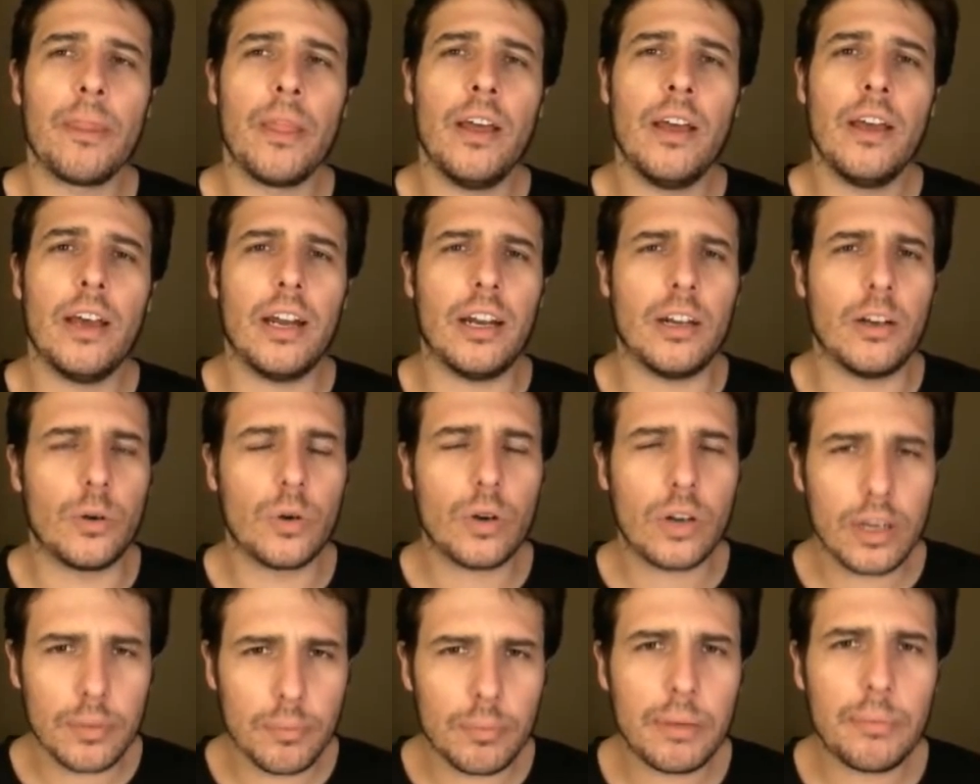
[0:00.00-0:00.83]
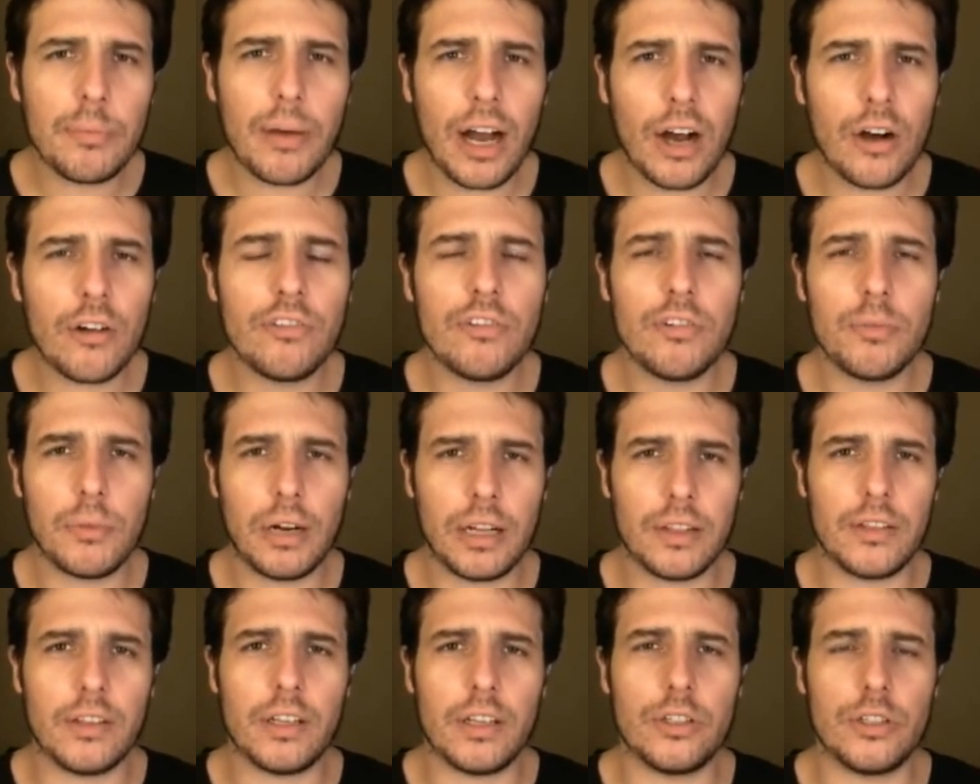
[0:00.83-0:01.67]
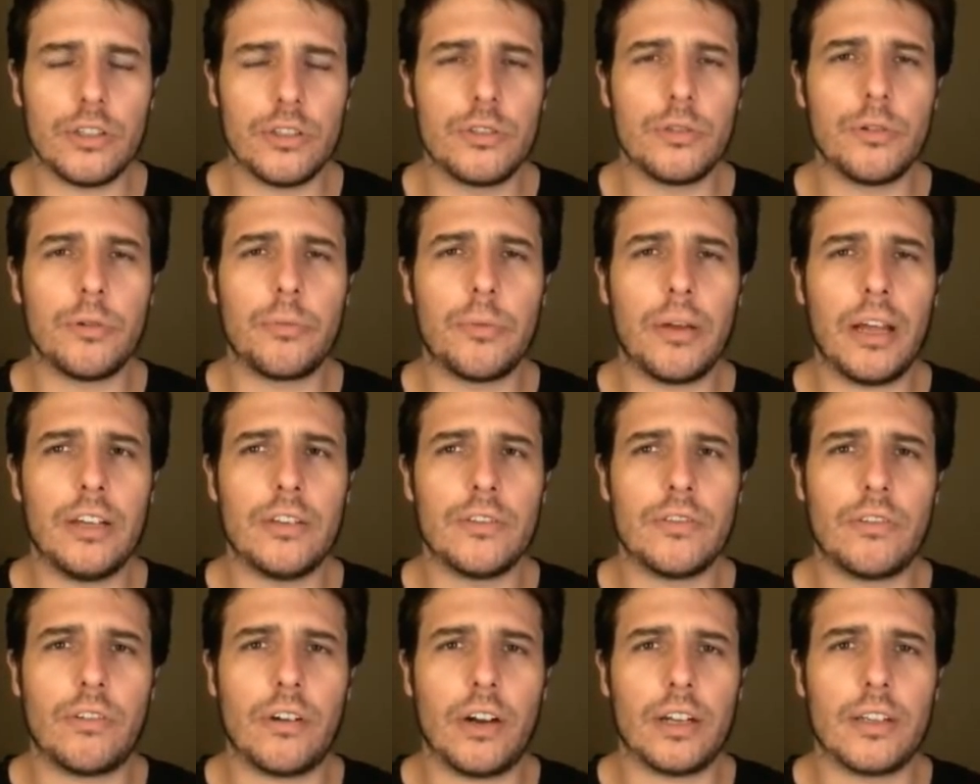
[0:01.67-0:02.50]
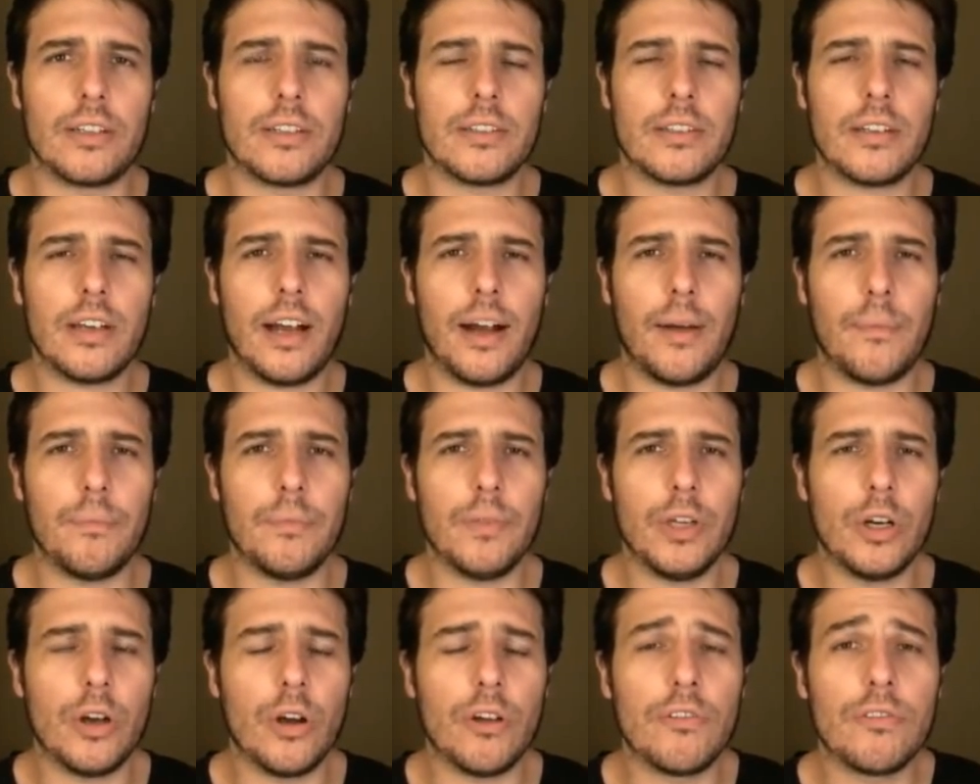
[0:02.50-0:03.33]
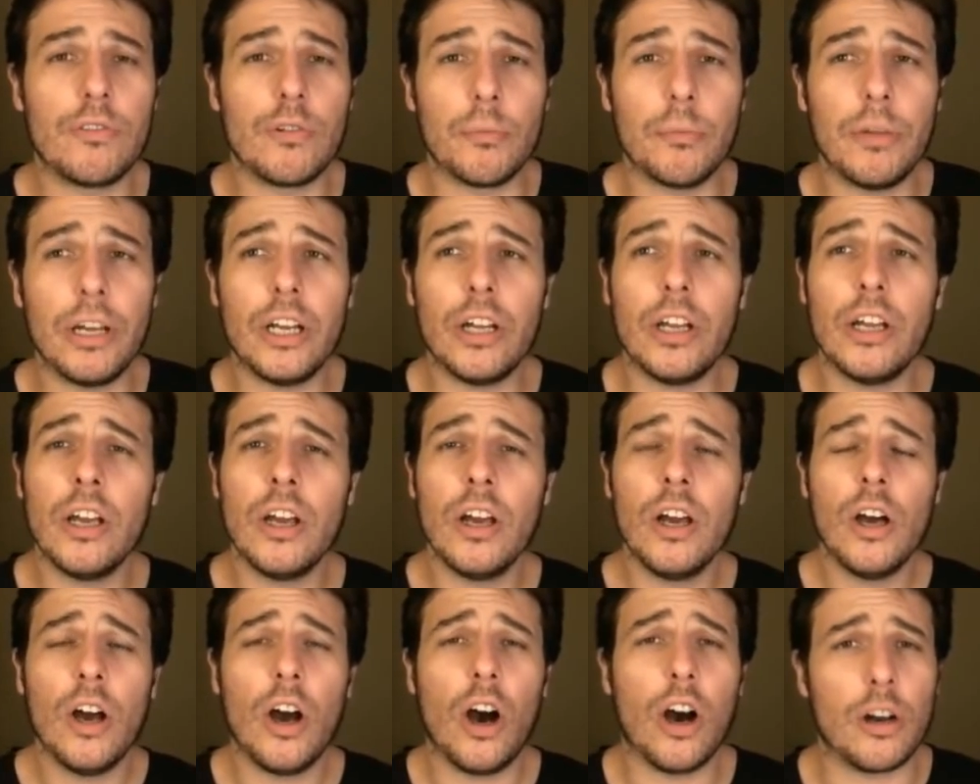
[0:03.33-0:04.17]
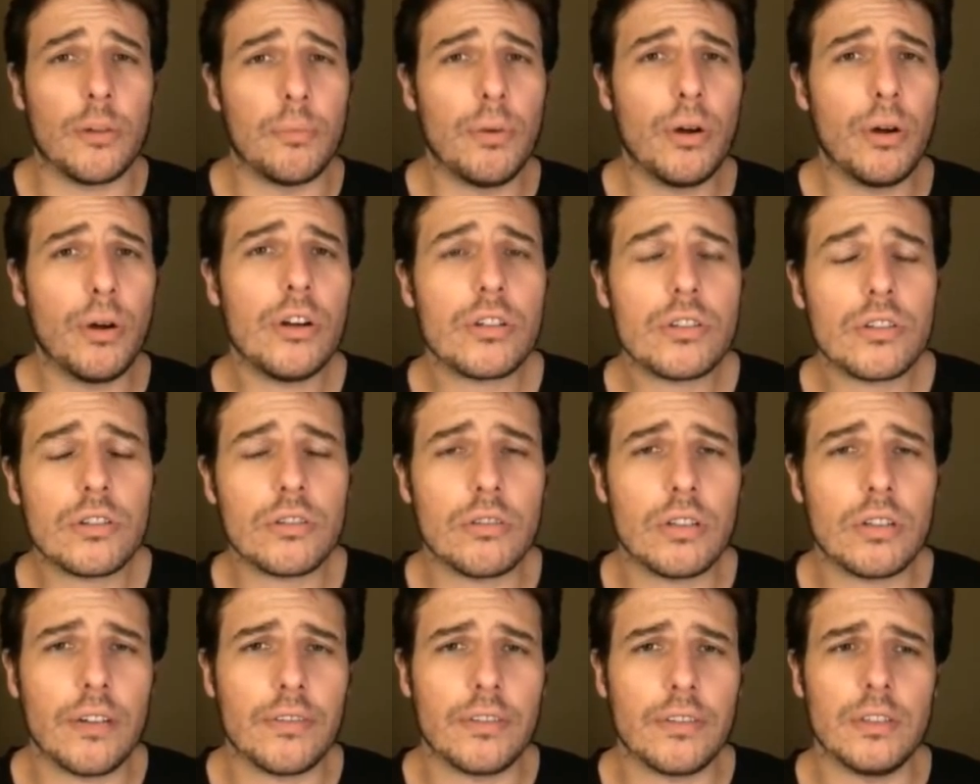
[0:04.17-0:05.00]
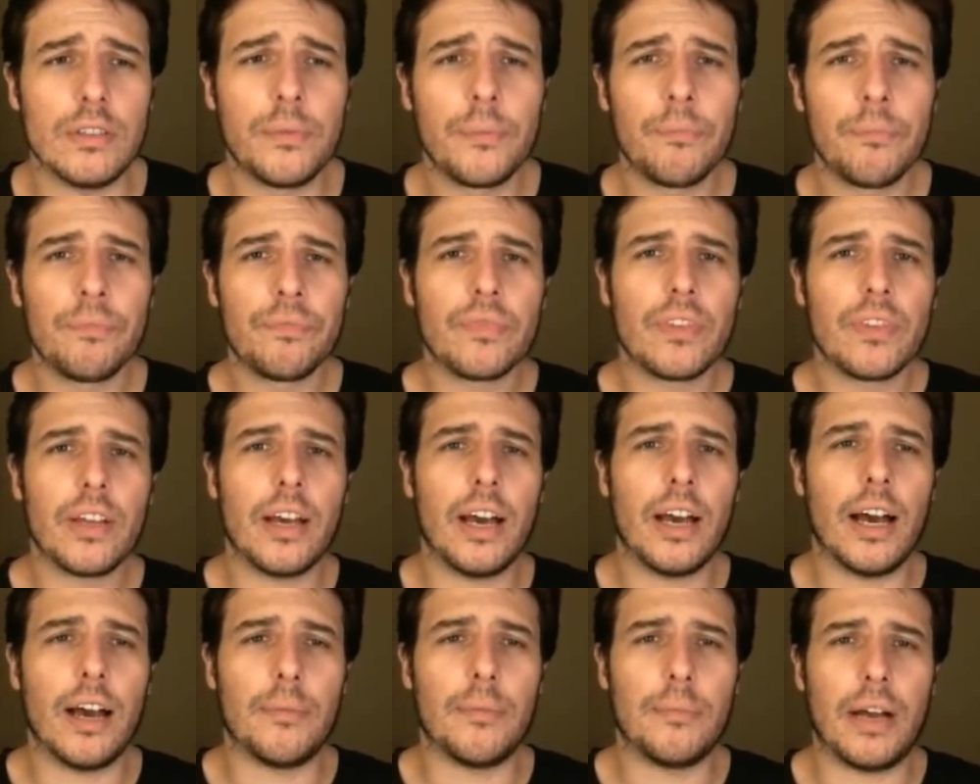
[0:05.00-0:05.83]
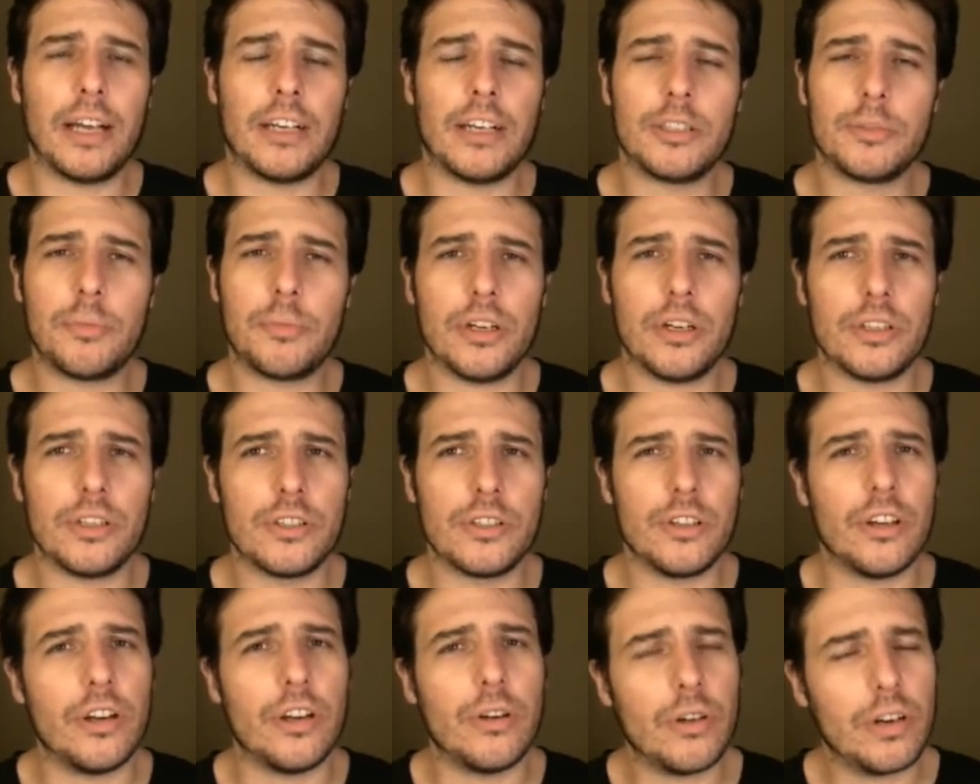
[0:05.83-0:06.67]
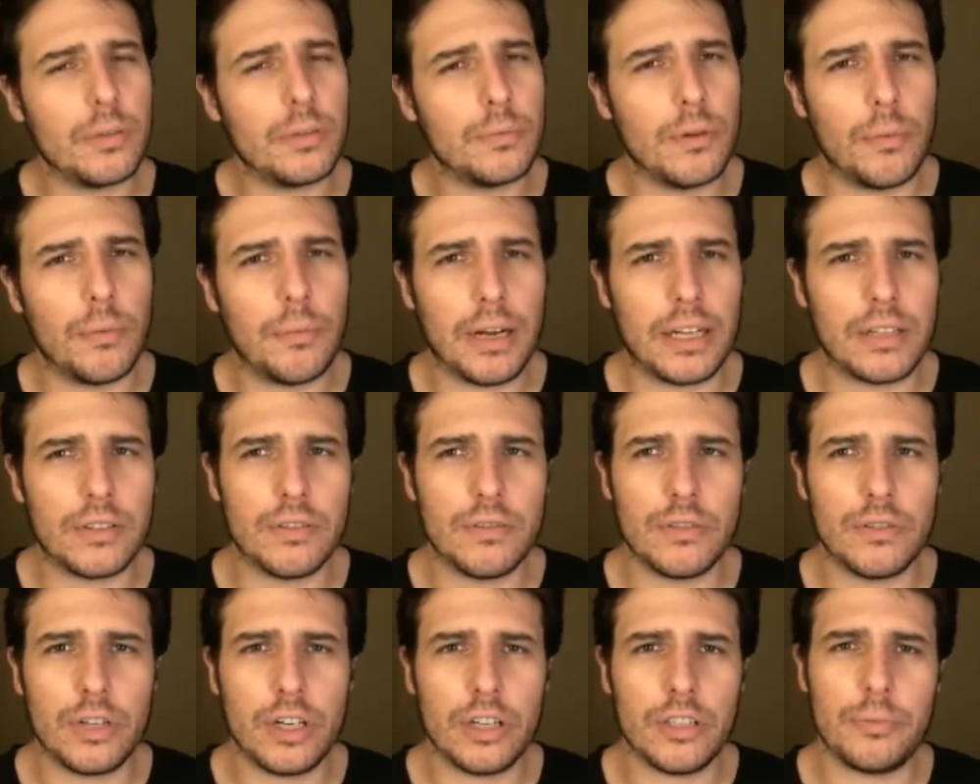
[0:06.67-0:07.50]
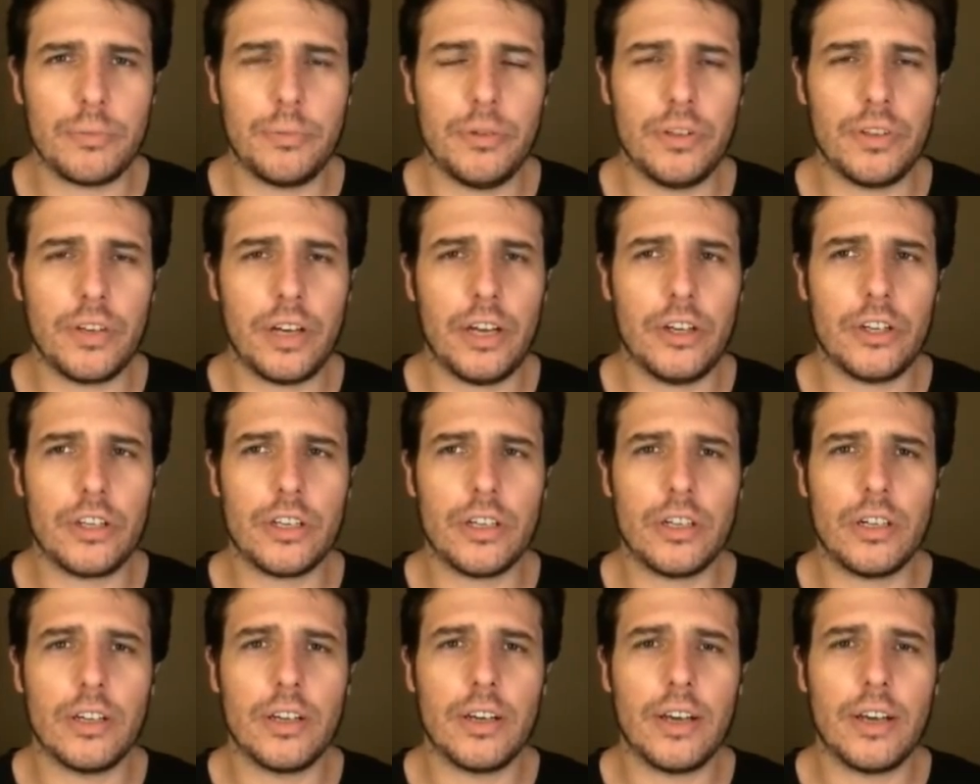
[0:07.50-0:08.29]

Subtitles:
an incredibly powerful month that just took place for us. For me, on a personal level, I experienced an incredible amount of transmutation.